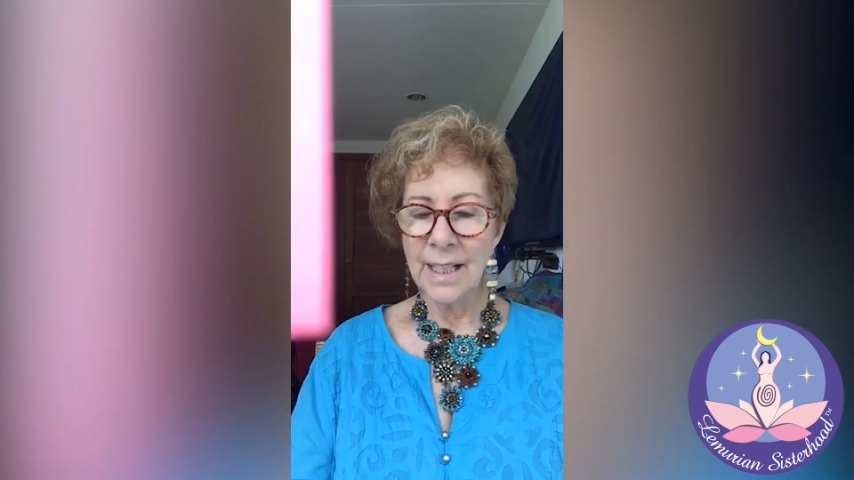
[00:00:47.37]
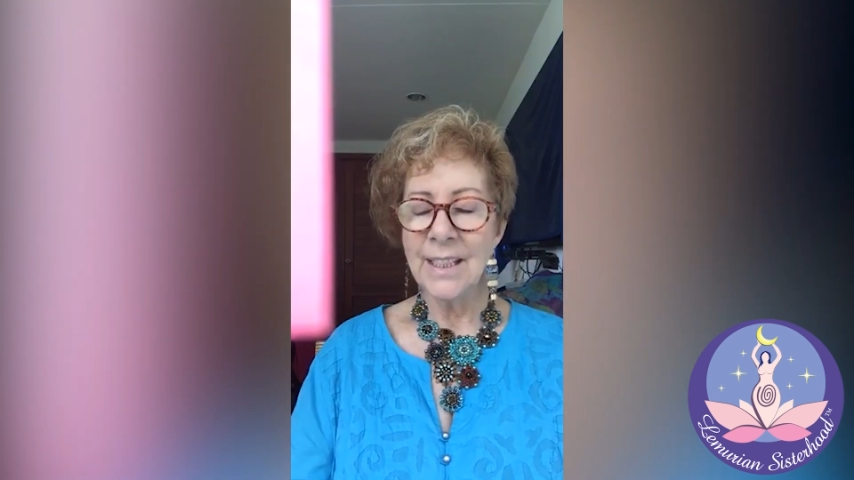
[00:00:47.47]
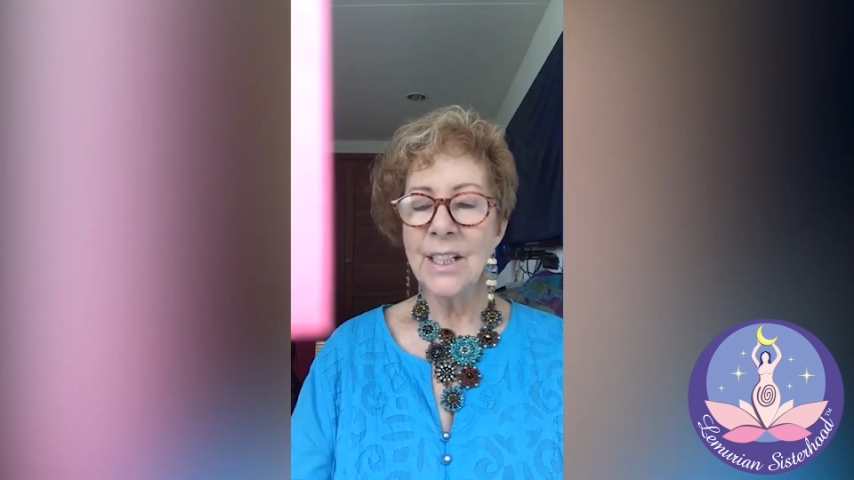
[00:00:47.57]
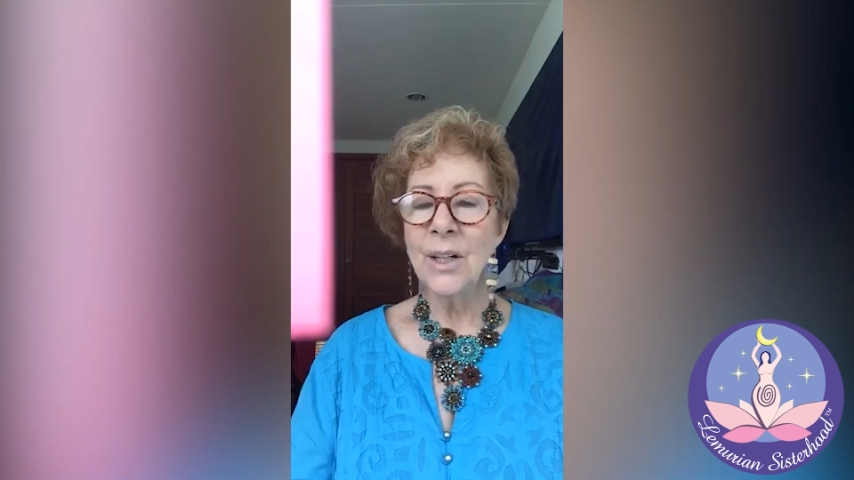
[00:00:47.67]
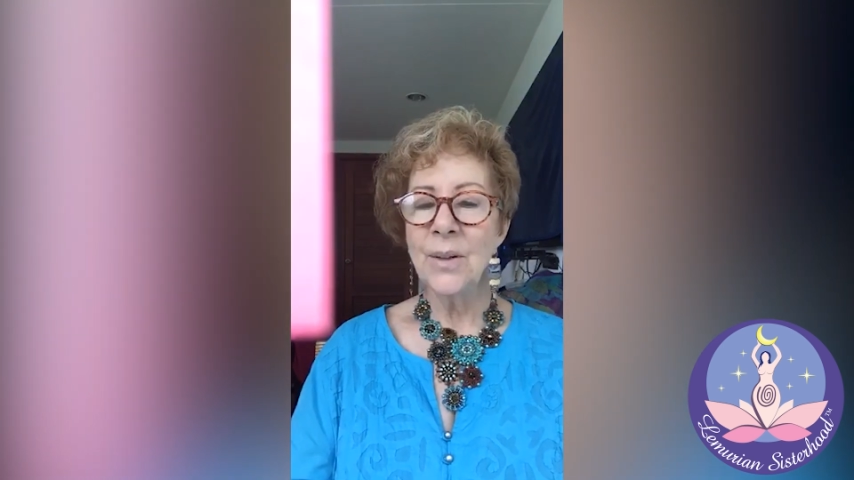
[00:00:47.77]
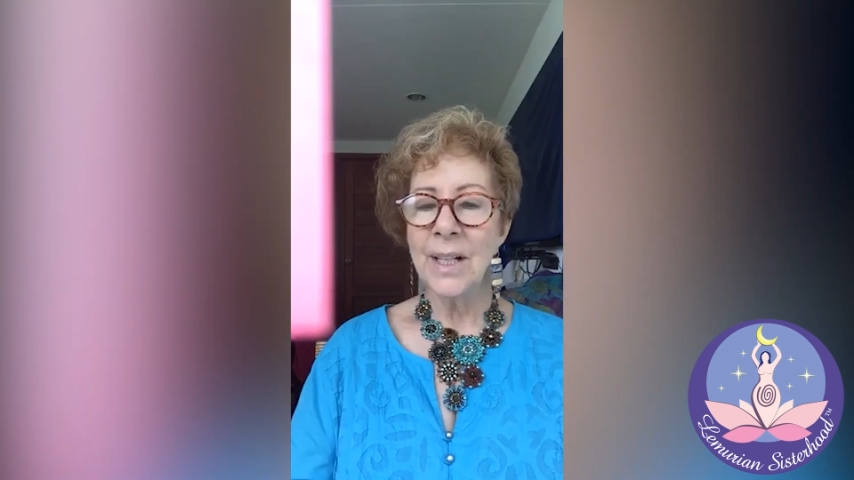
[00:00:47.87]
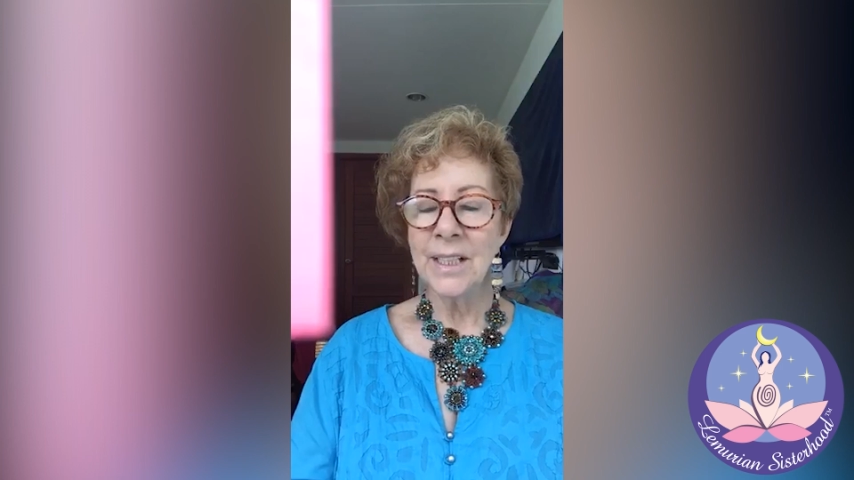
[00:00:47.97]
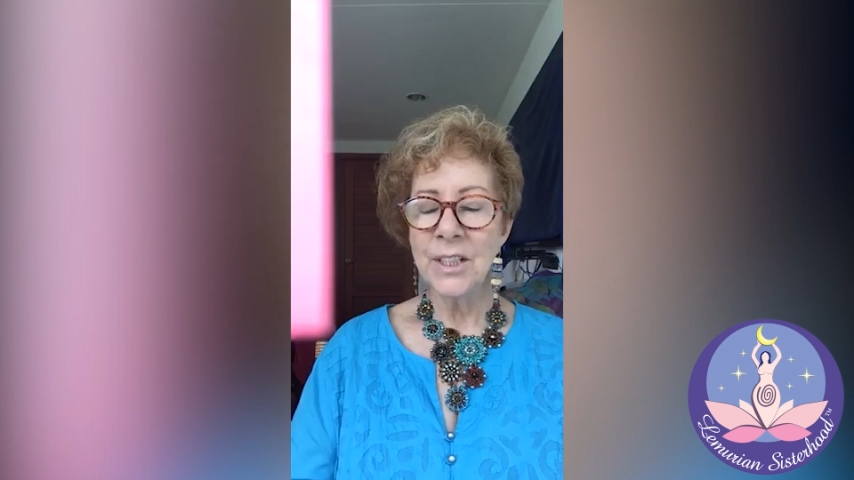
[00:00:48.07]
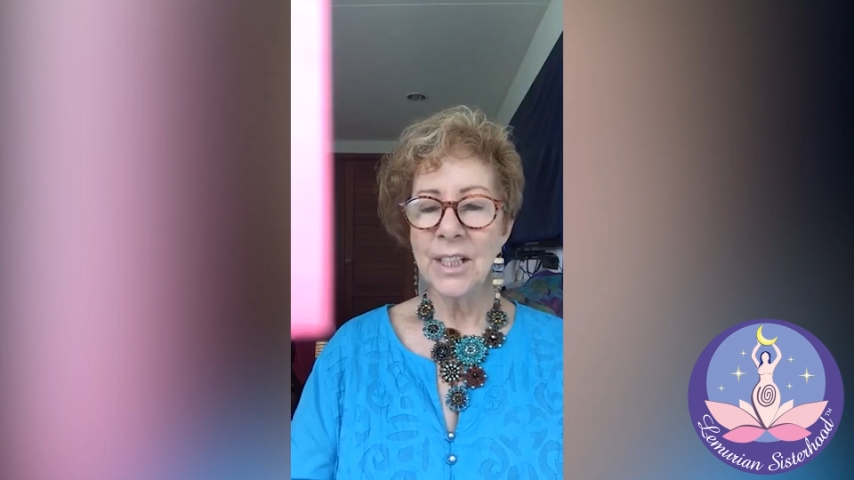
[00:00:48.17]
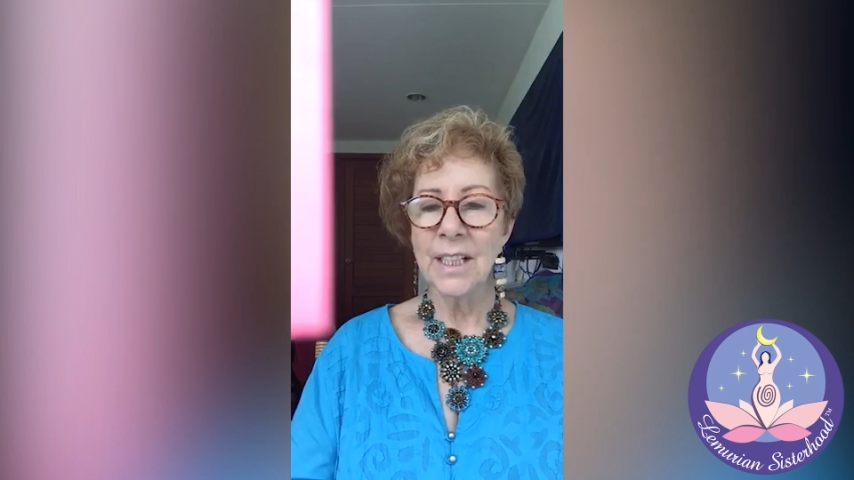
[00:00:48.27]
Hello,
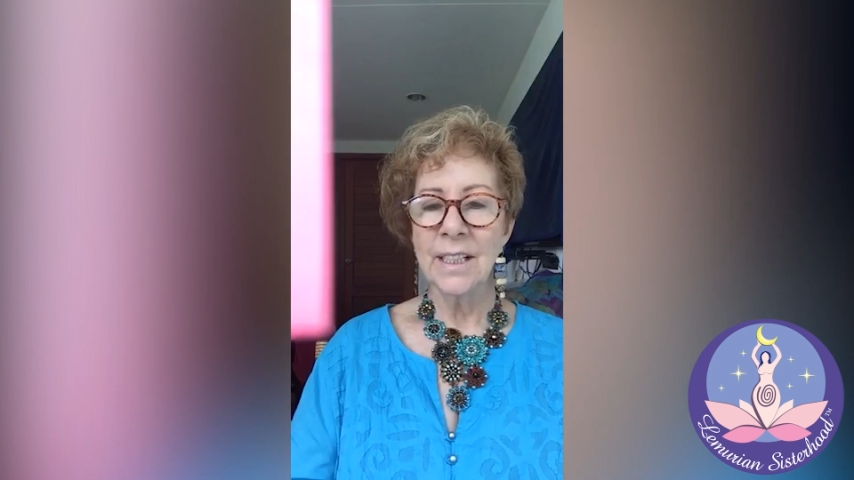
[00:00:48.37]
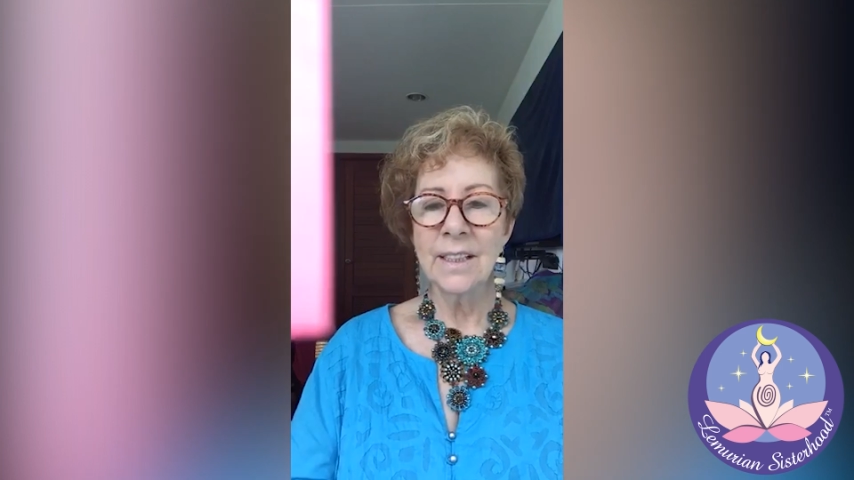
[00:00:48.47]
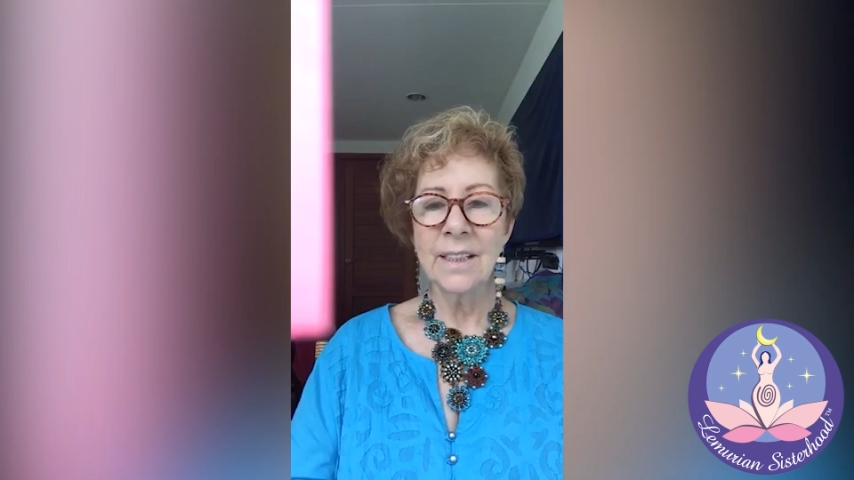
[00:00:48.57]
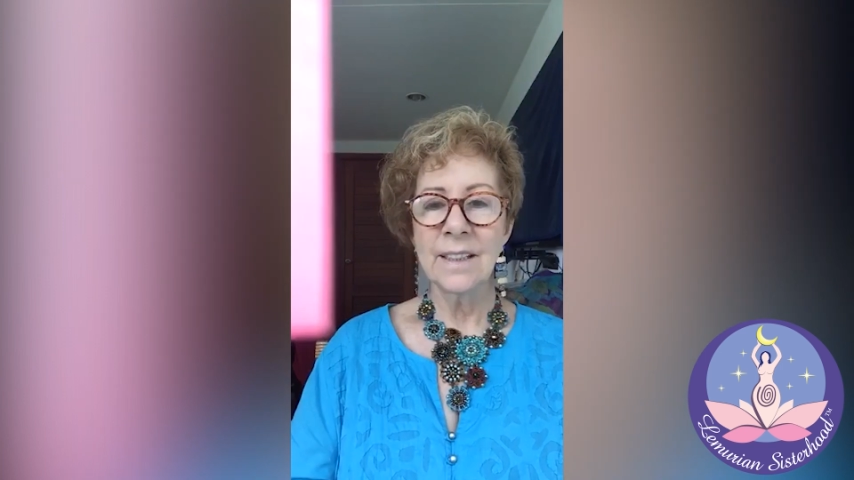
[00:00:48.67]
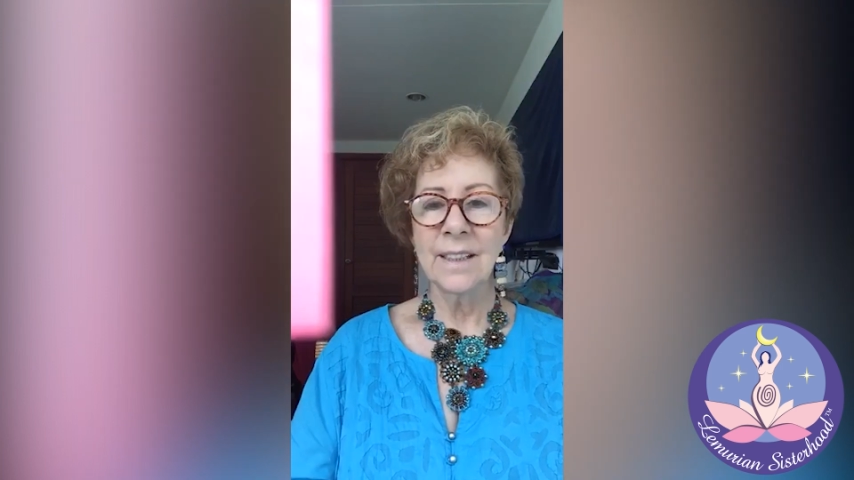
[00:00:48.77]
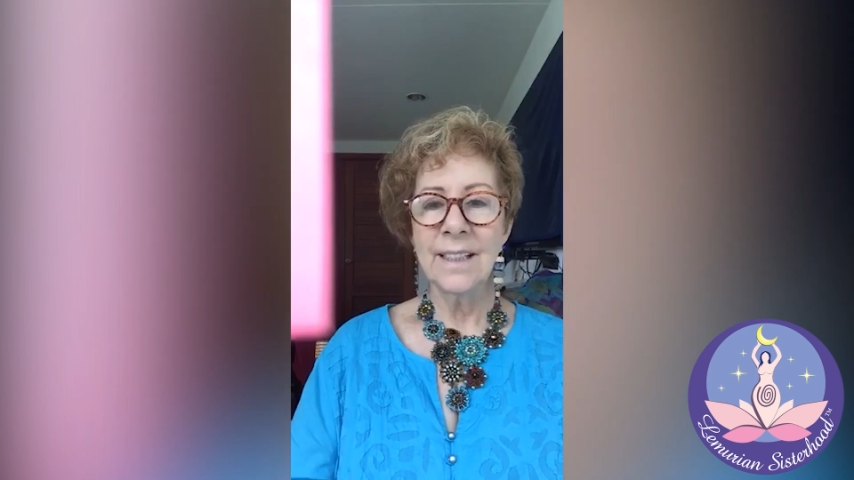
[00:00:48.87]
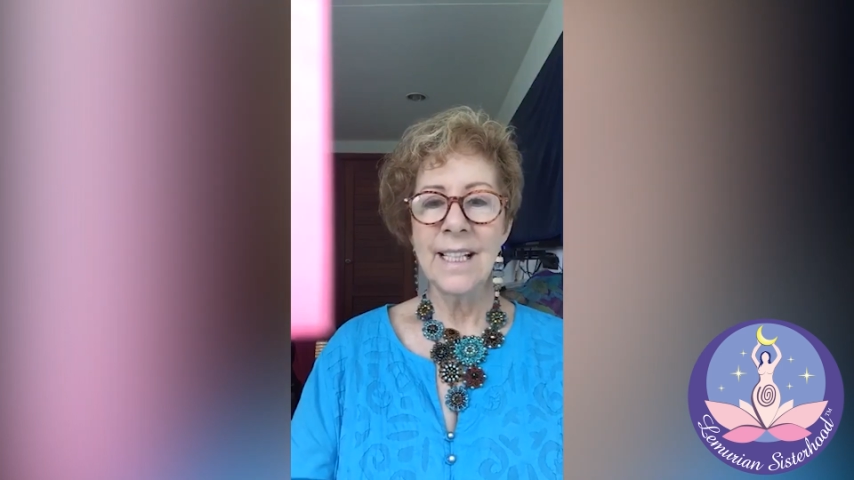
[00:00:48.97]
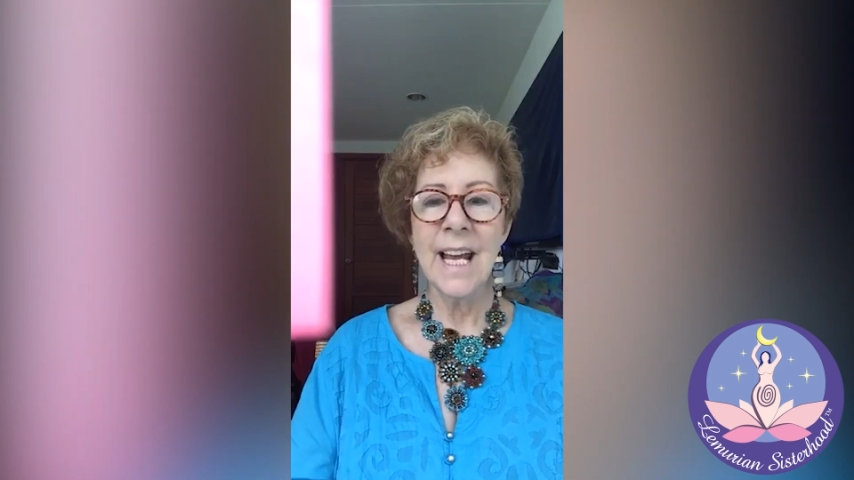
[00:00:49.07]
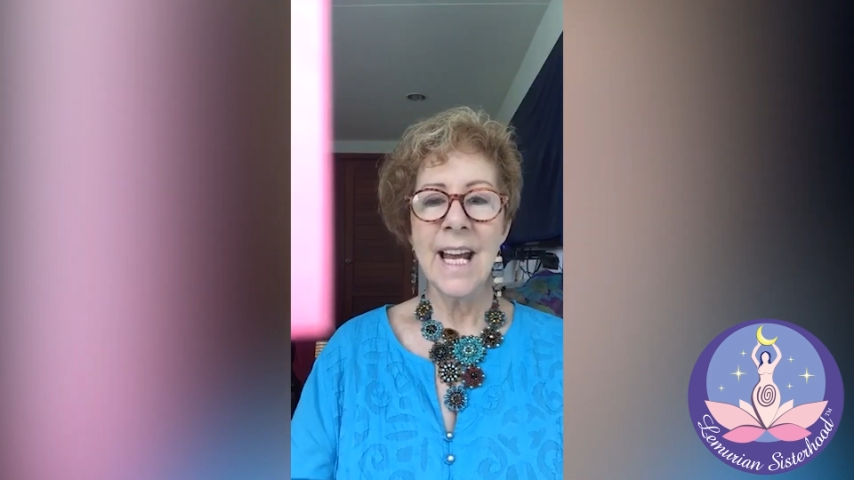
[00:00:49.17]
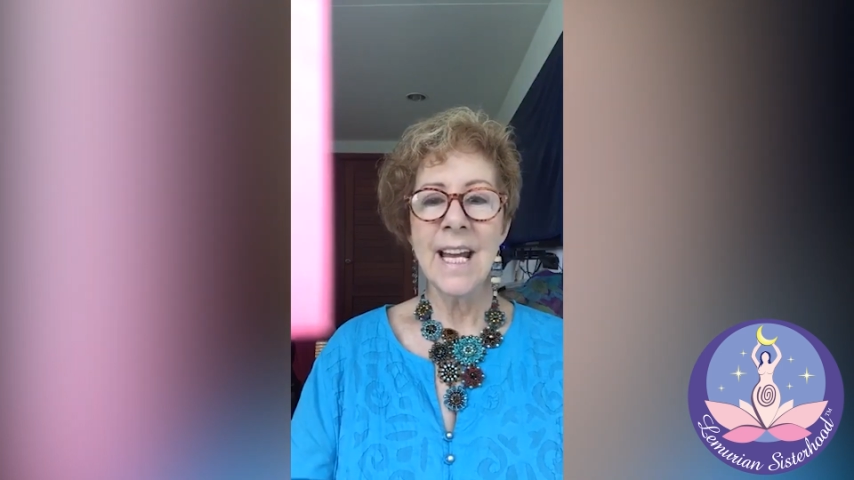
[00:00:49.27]
Angela.
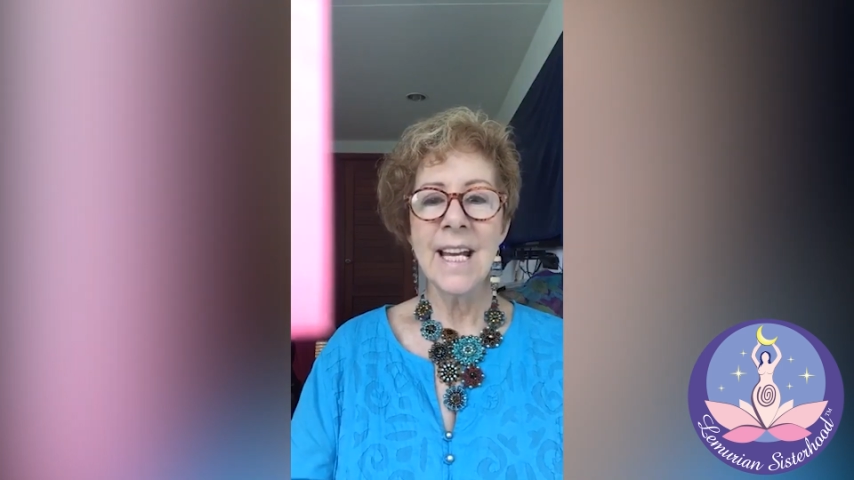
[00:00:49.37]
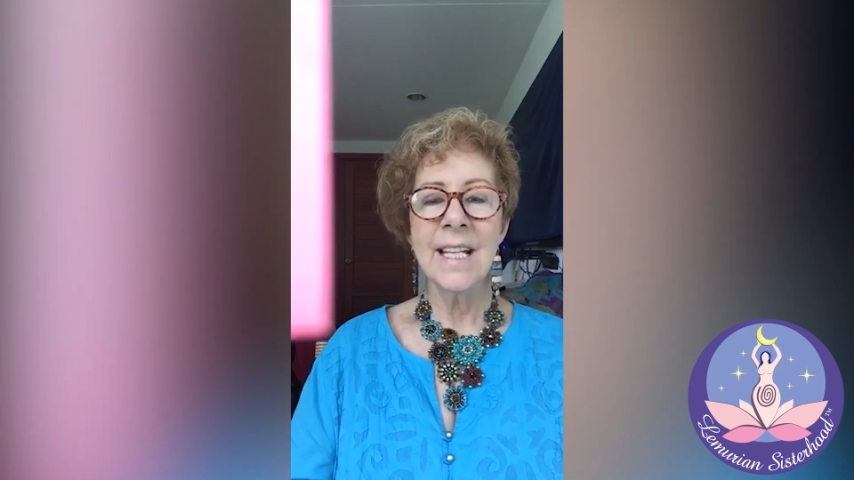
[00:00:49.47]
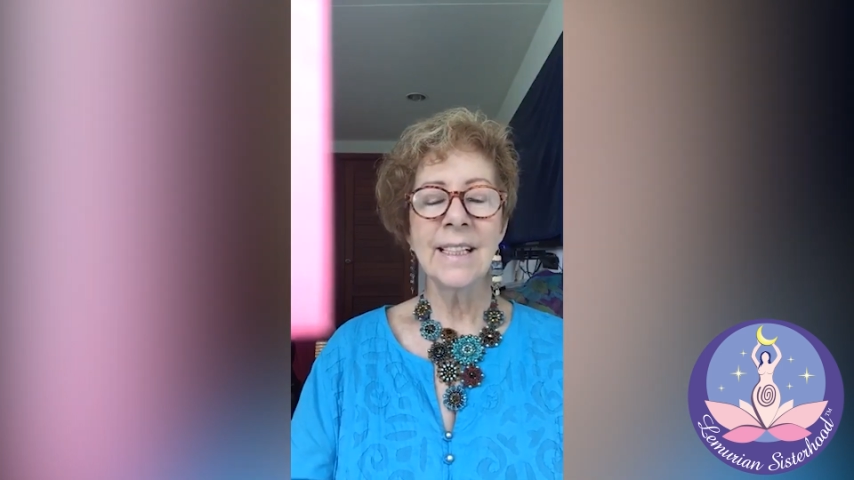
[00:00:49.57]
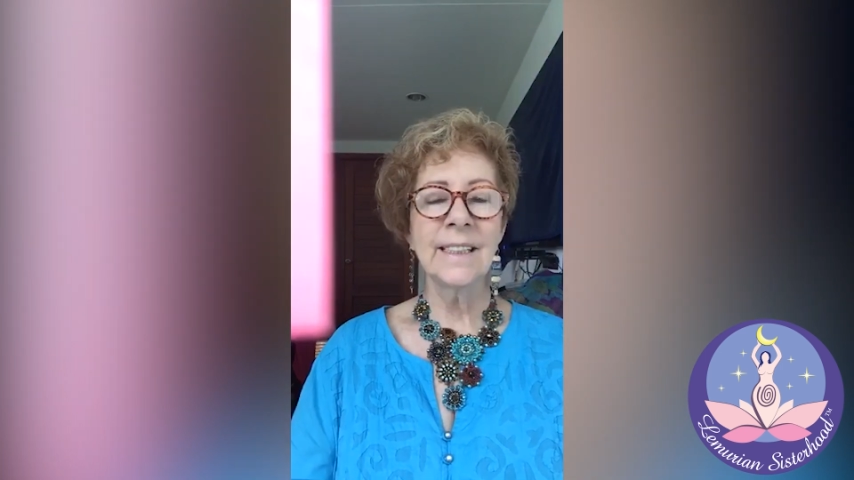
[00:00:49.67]
Yay.